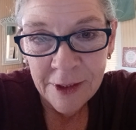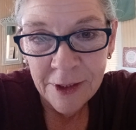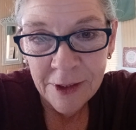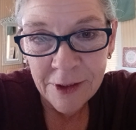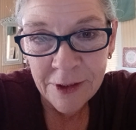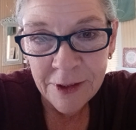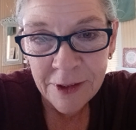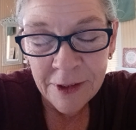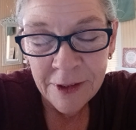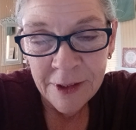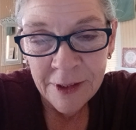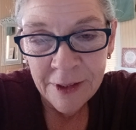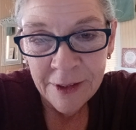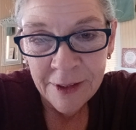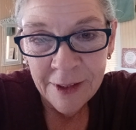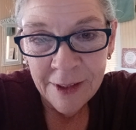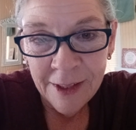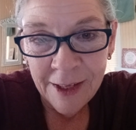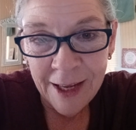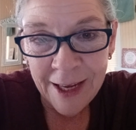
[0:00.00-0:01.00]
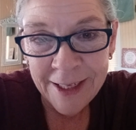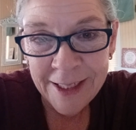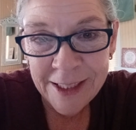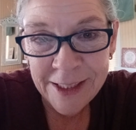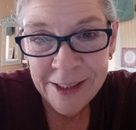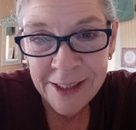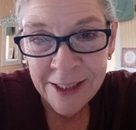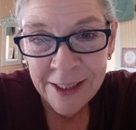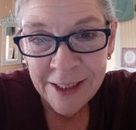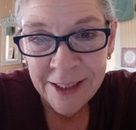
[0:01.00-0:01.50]
Or I
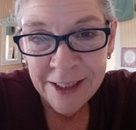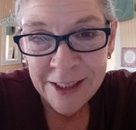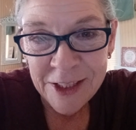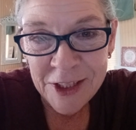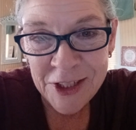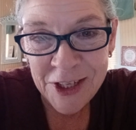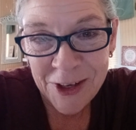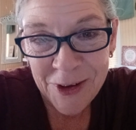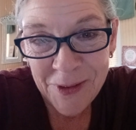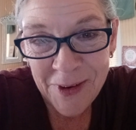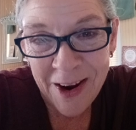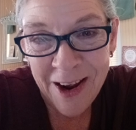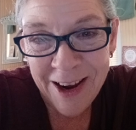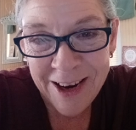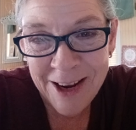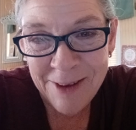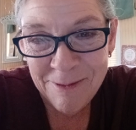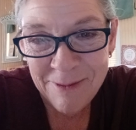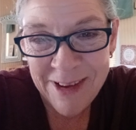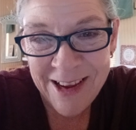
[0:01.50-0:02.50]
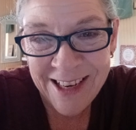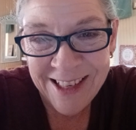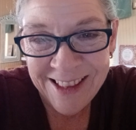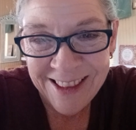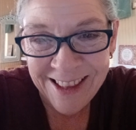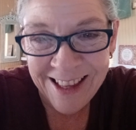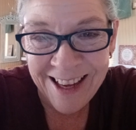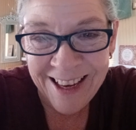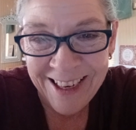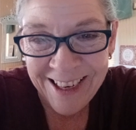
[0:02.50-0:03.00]
could choke on a mint
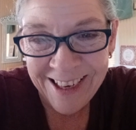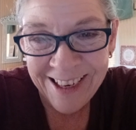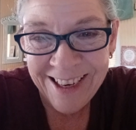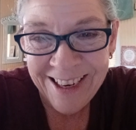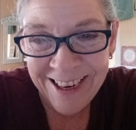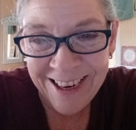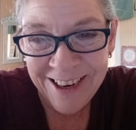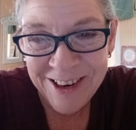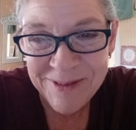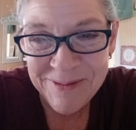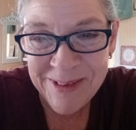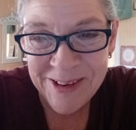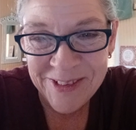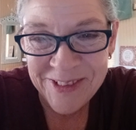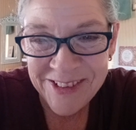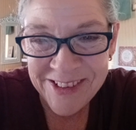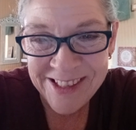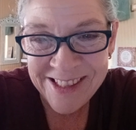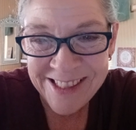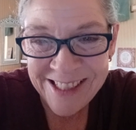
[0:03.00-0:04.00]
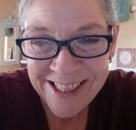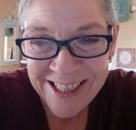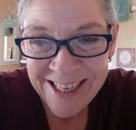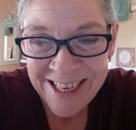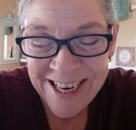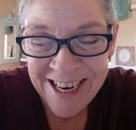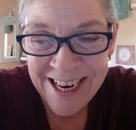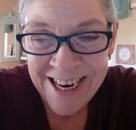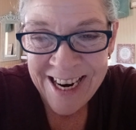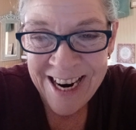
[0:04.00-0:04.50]
like I almost,
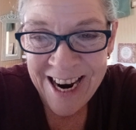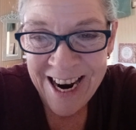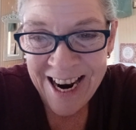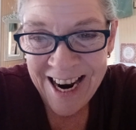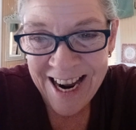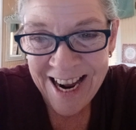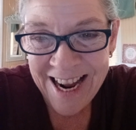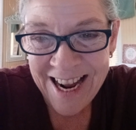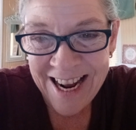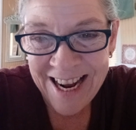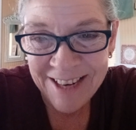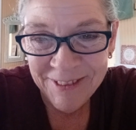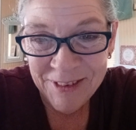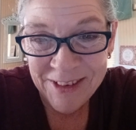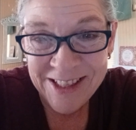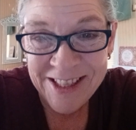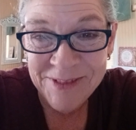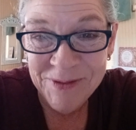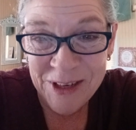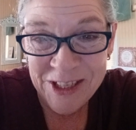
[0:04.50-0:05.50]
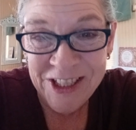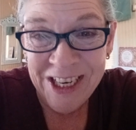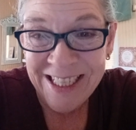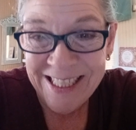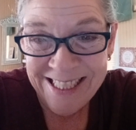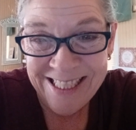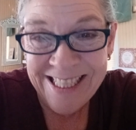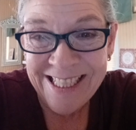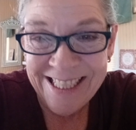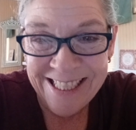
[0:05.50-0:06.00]
which I
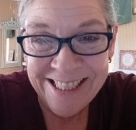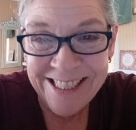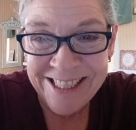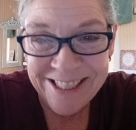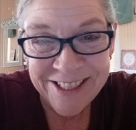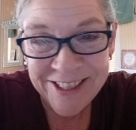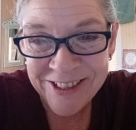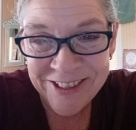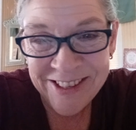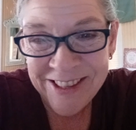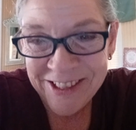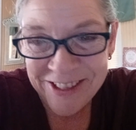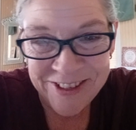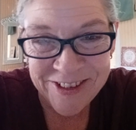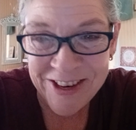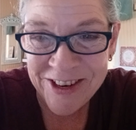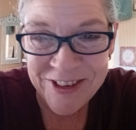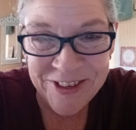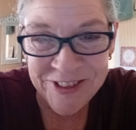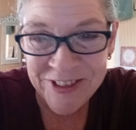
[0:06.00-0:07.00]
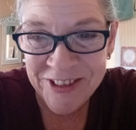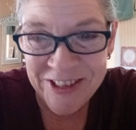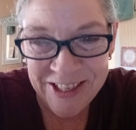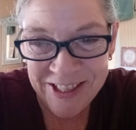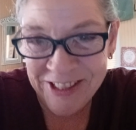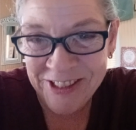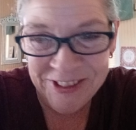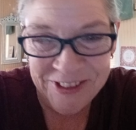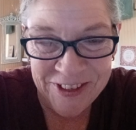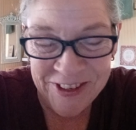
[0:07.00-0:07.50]
did do in the grocery
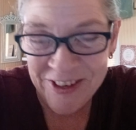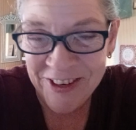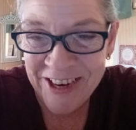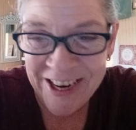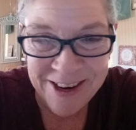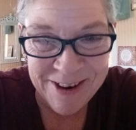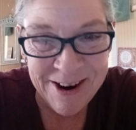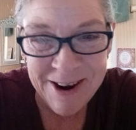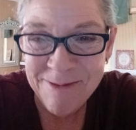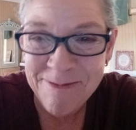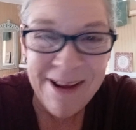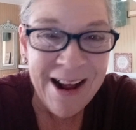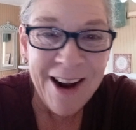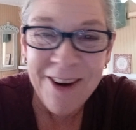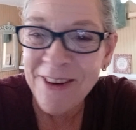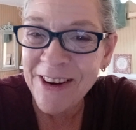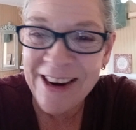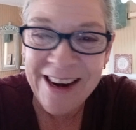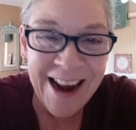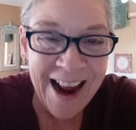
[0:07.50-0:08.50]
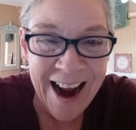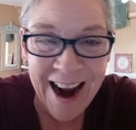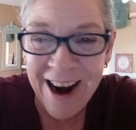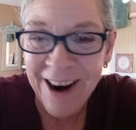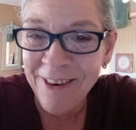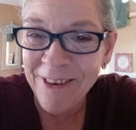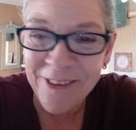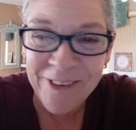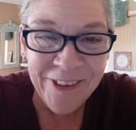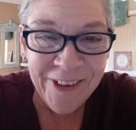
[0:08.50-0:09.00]
store about an
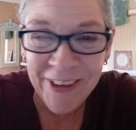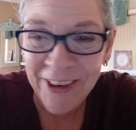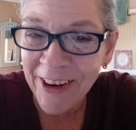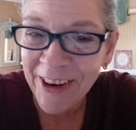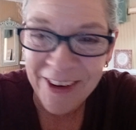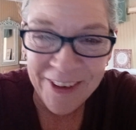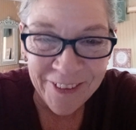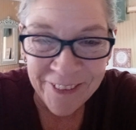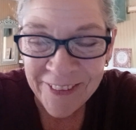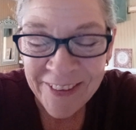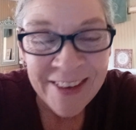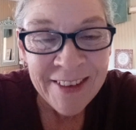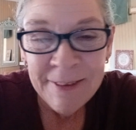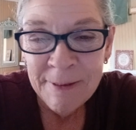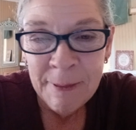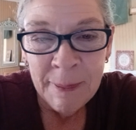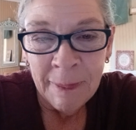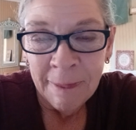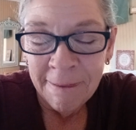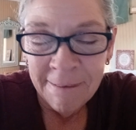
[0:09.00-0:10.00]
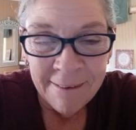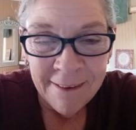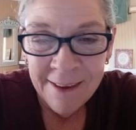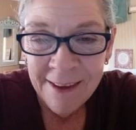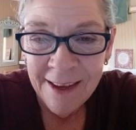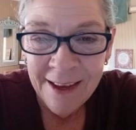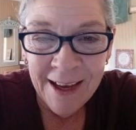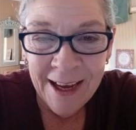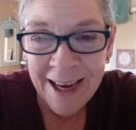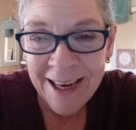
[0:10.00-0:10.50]
hour ago.
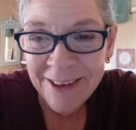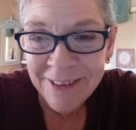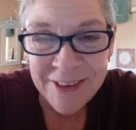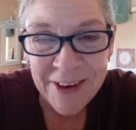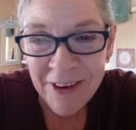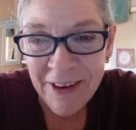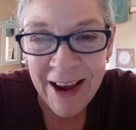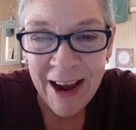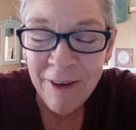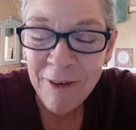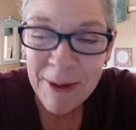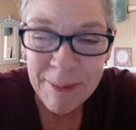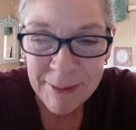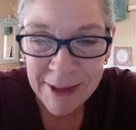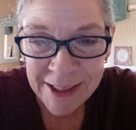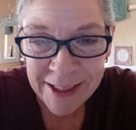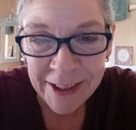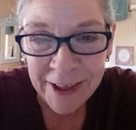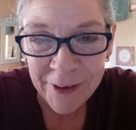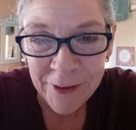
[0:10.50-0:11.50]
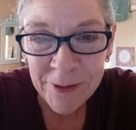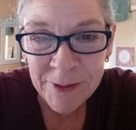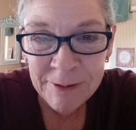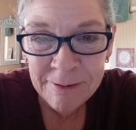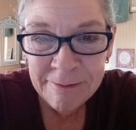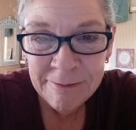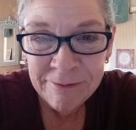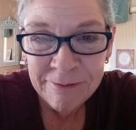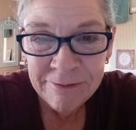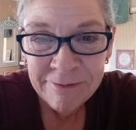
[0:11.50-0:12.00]
I don't know how I'm going to go,
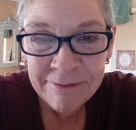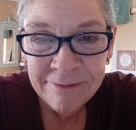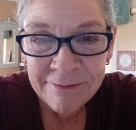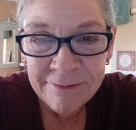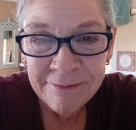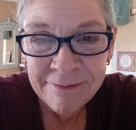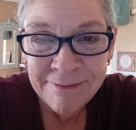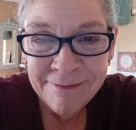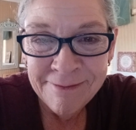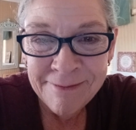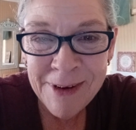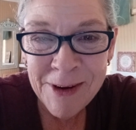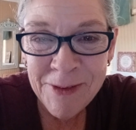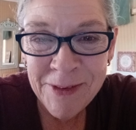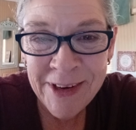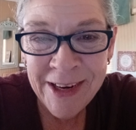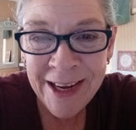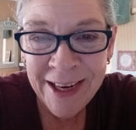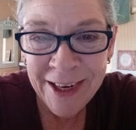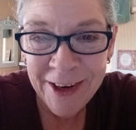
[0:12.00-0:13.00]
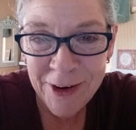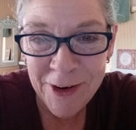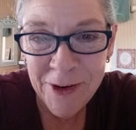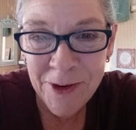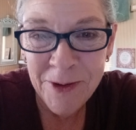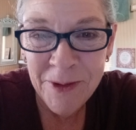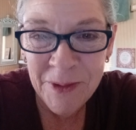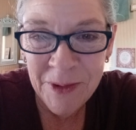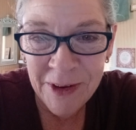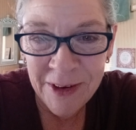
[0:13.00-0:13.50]
but when I
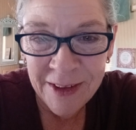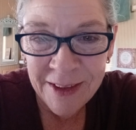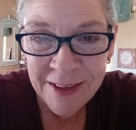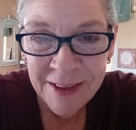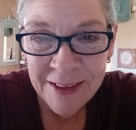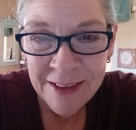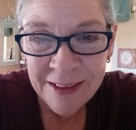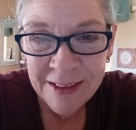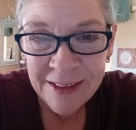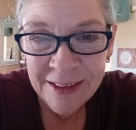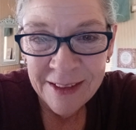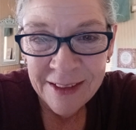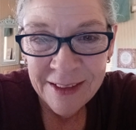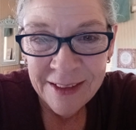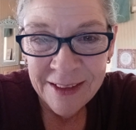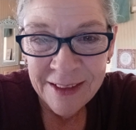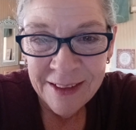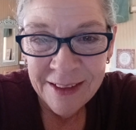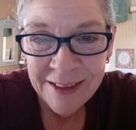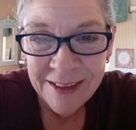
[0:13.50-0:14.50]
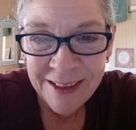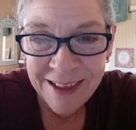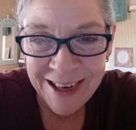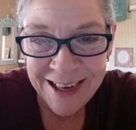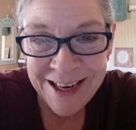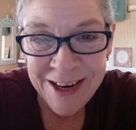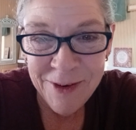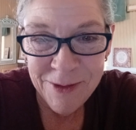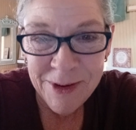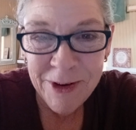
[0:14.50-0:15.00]
go, I
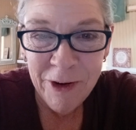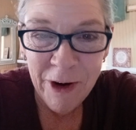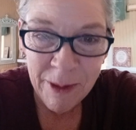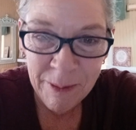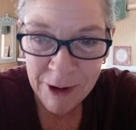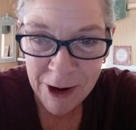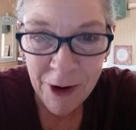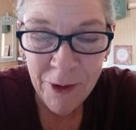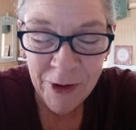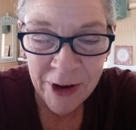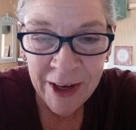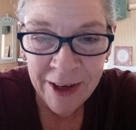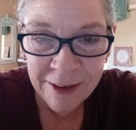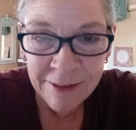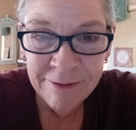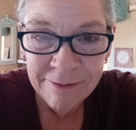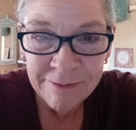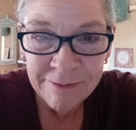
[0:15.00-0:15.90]
know where I'm going.